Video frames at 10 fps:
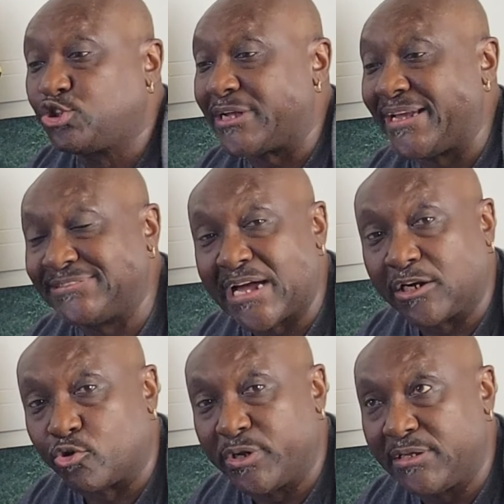you change
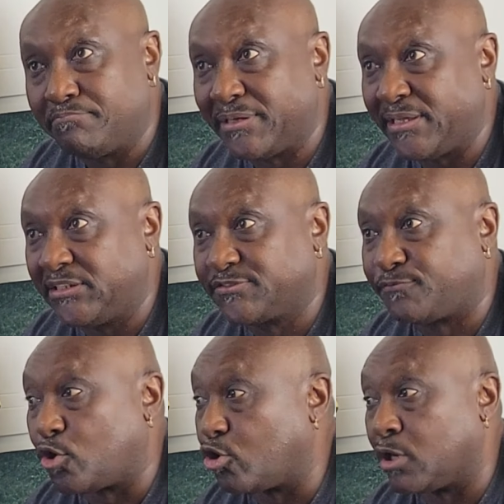out green beans
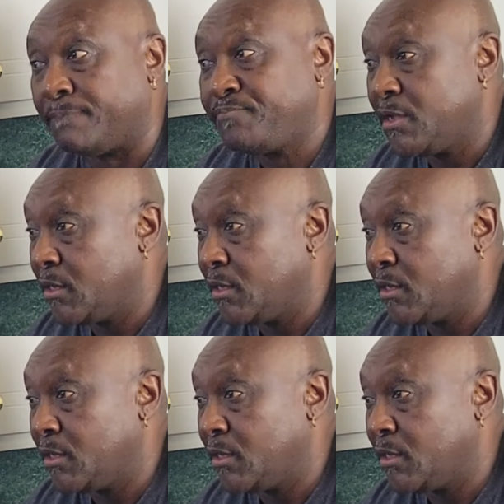for